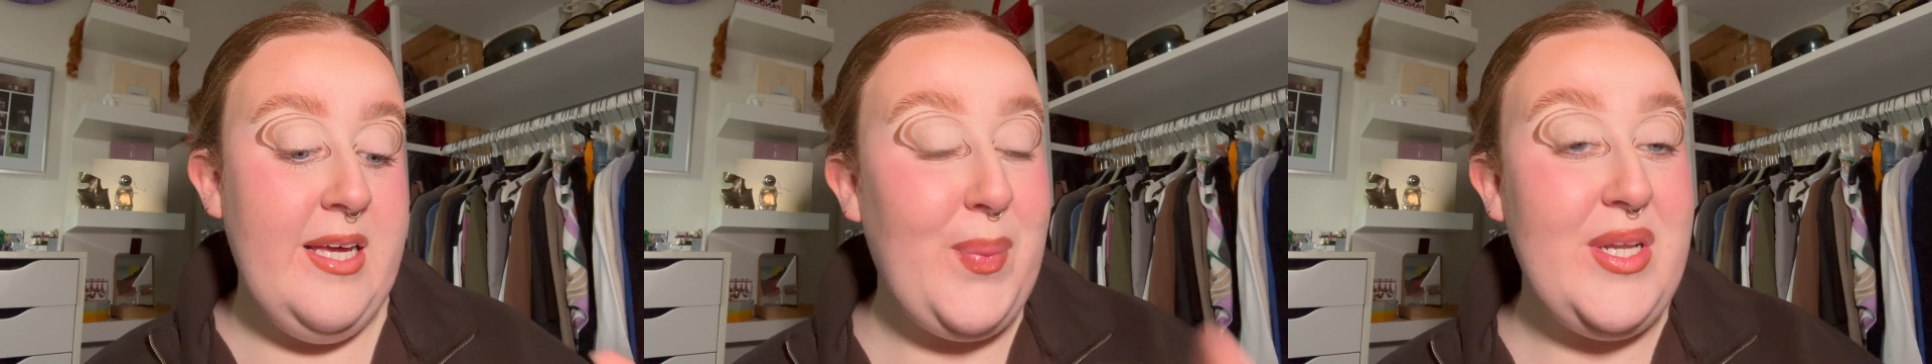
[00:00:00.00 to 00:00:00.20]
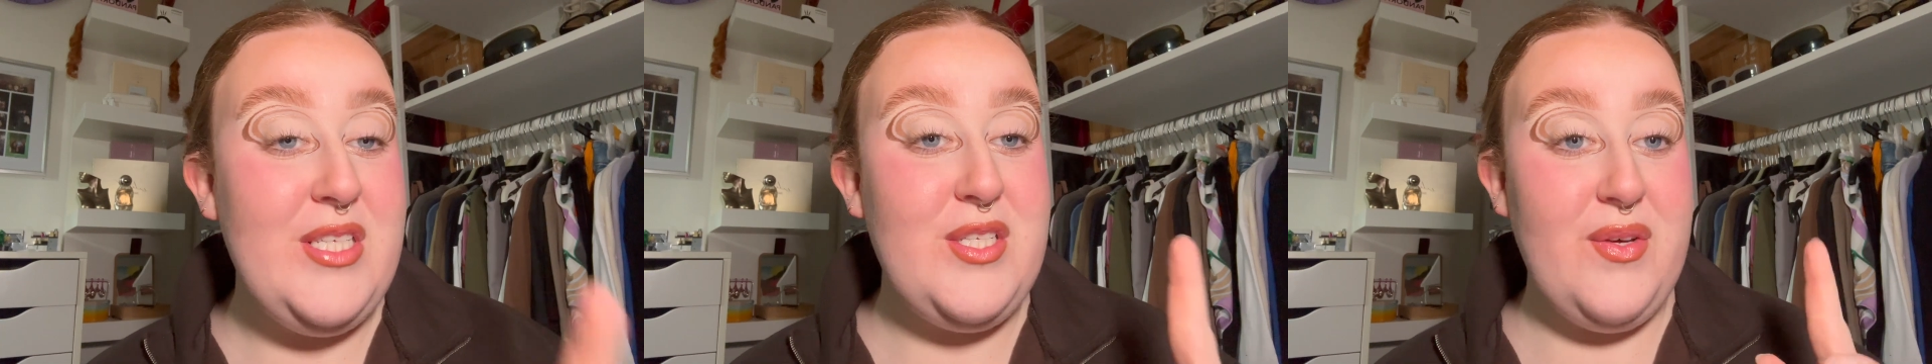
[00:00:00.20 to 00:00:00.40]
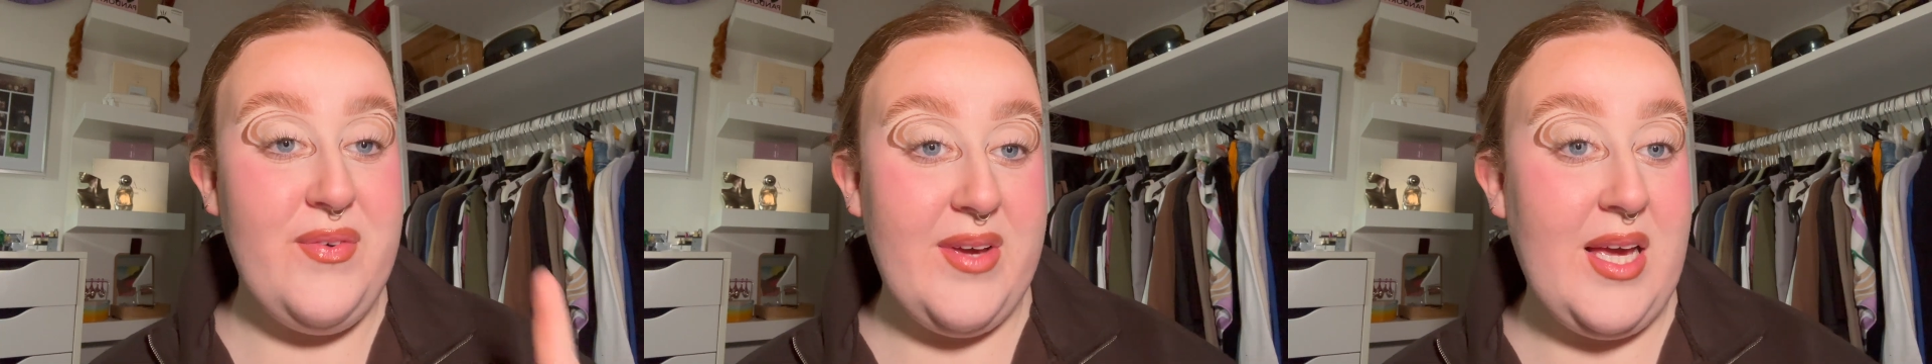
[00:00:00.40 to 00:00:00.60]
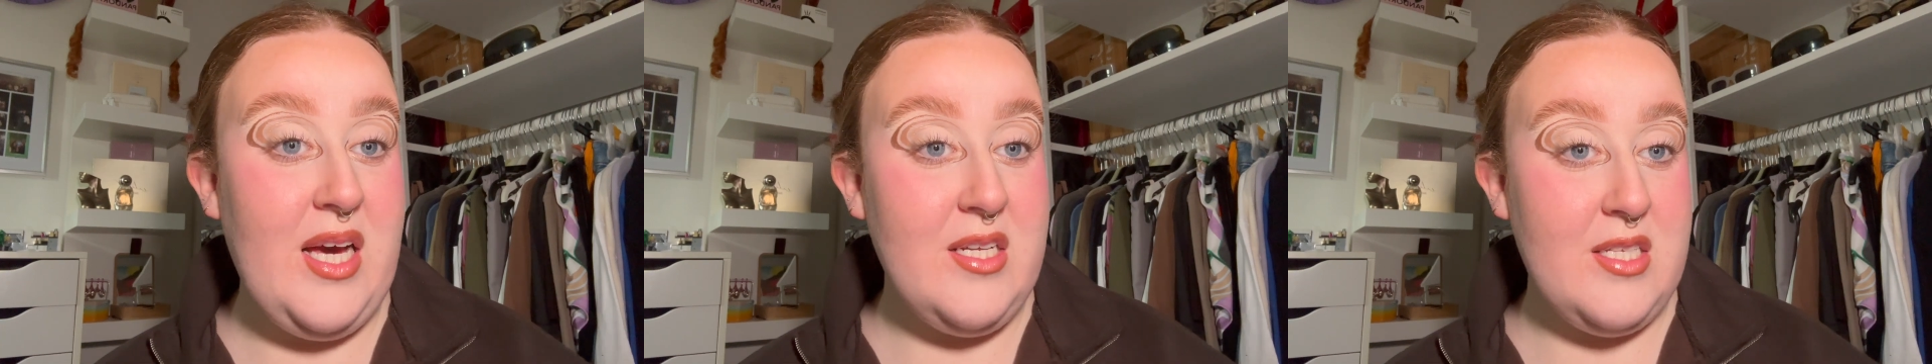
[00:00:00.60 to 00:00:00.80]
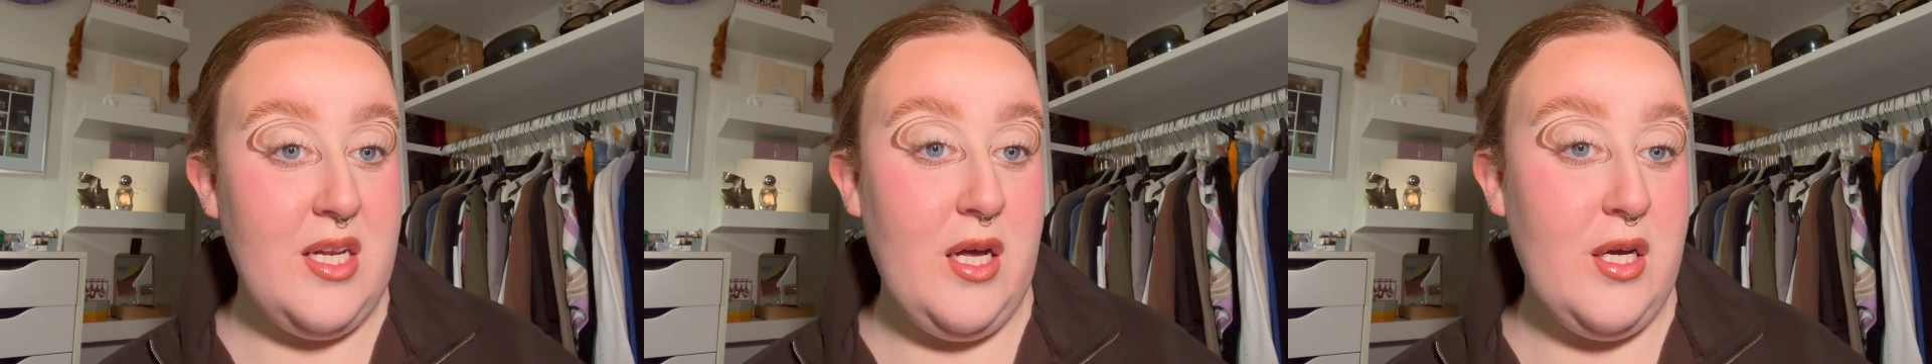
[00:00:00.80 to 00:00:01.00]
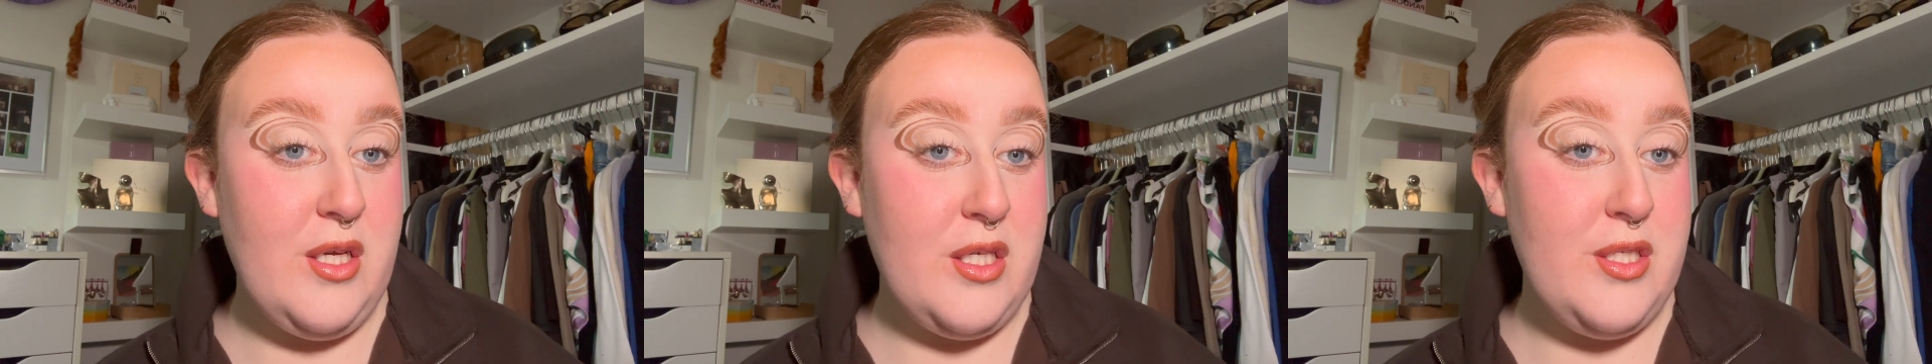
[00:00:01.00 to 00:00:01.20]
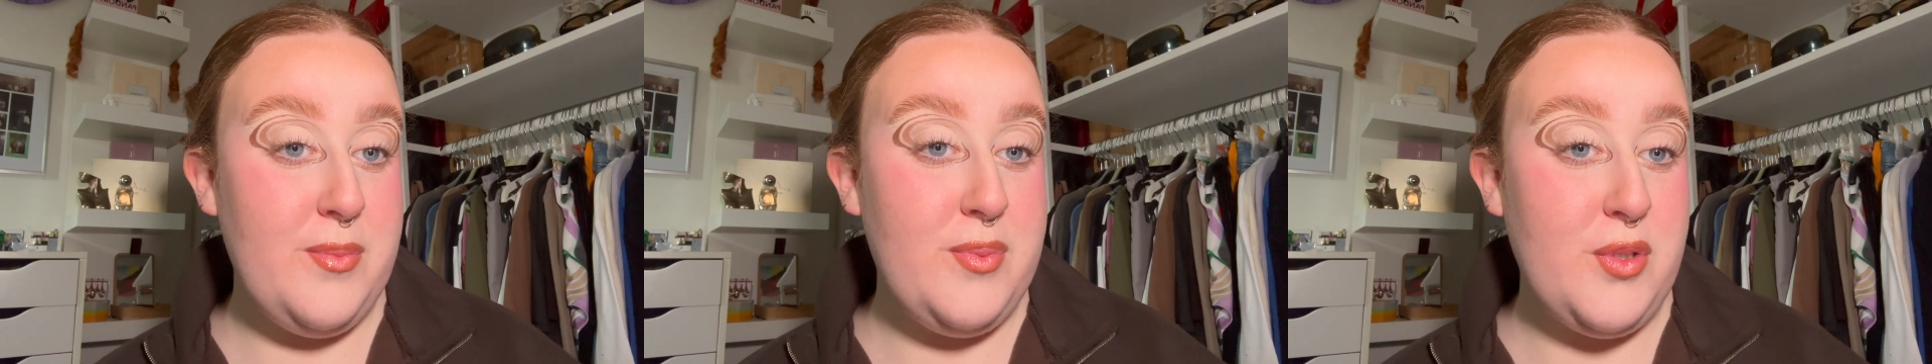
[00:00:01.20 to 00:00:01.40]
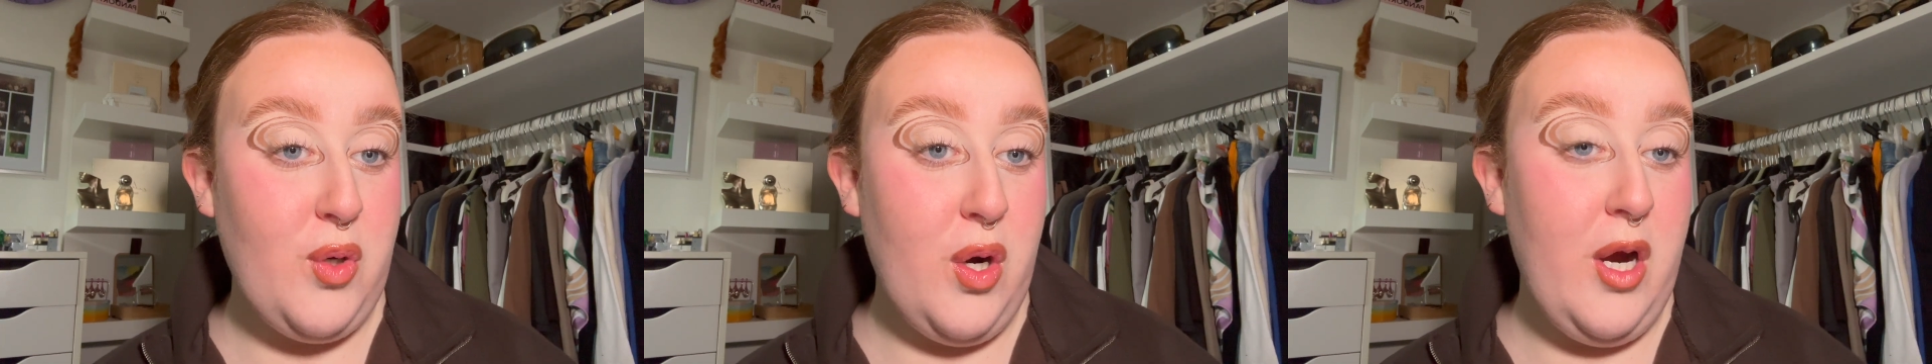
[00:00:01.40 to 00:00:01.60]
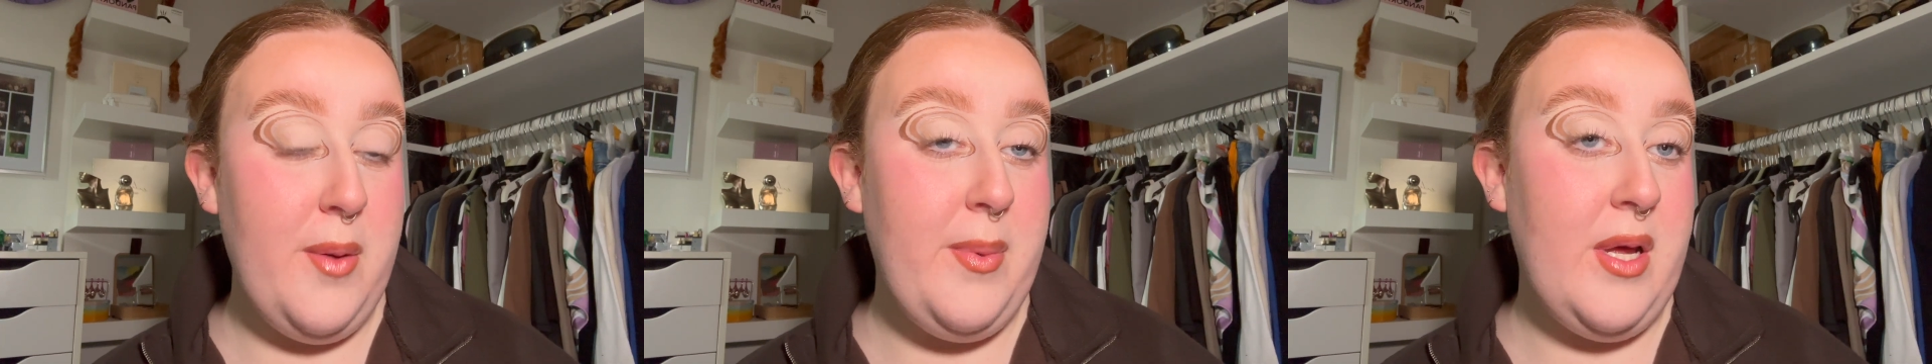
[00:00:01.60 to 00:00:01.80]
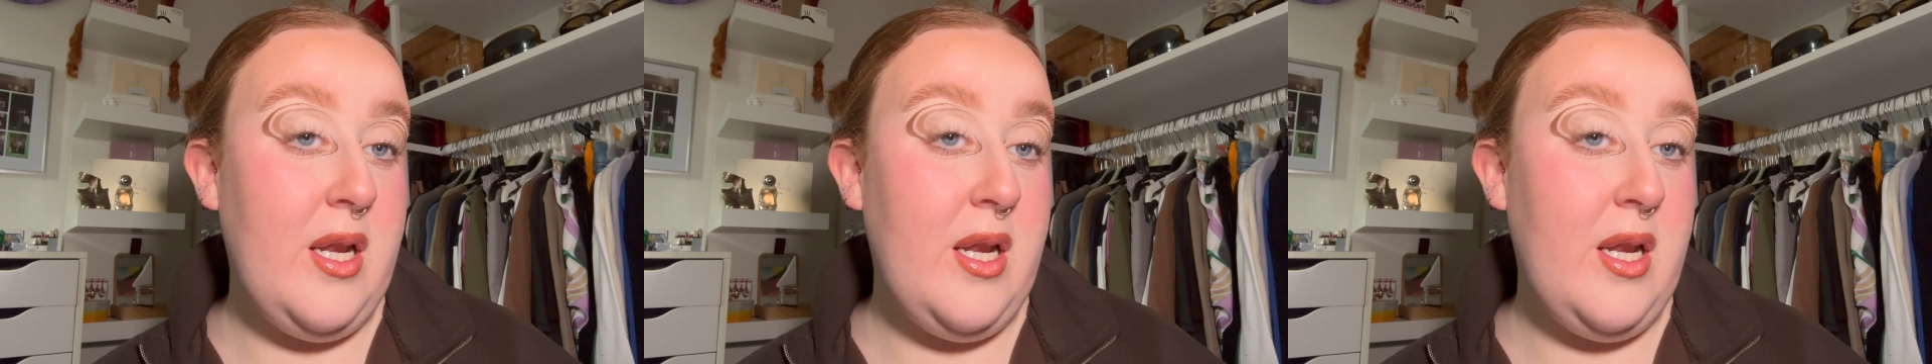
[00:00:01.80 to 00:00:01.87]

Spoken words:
Please don't forget to like, subscribe,